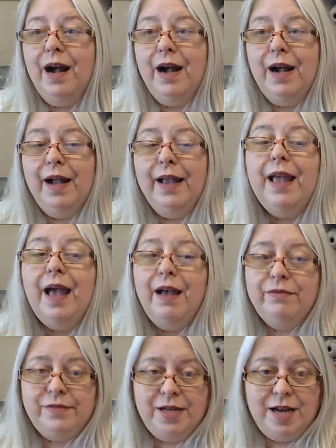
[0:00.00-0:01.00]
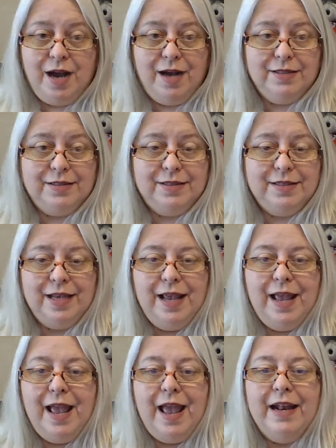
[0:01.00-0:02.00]
I have not.
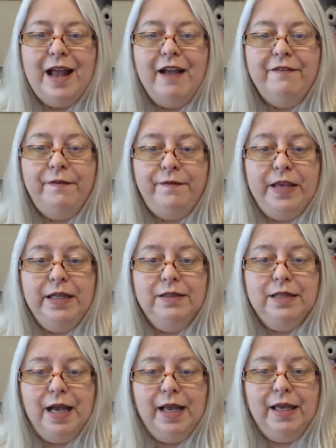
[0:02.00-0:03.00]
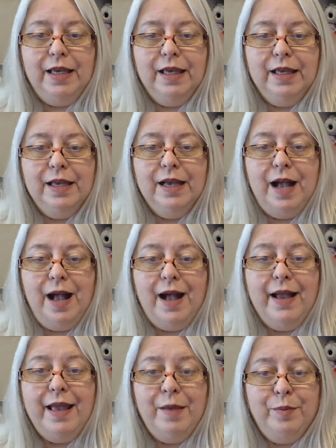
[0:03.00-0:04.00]
And I feel like
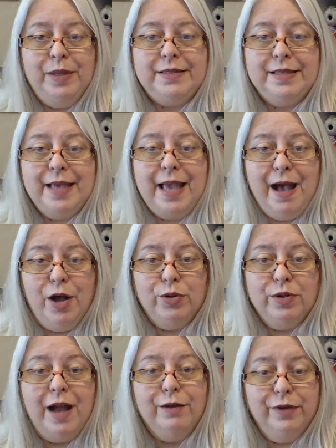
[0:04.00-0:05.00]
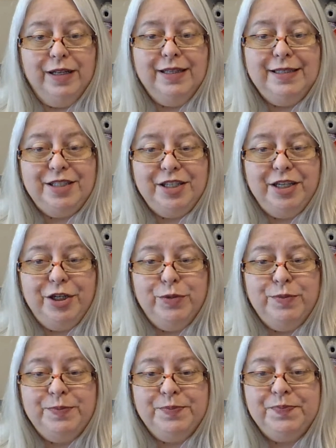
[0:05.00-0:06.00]
I am missing out. I really
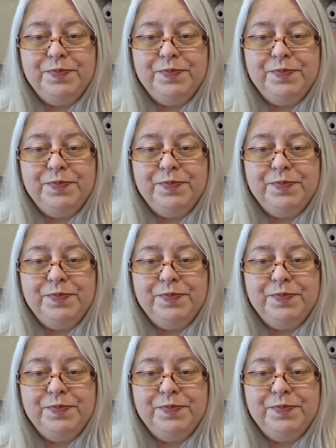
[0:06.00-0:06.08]
do.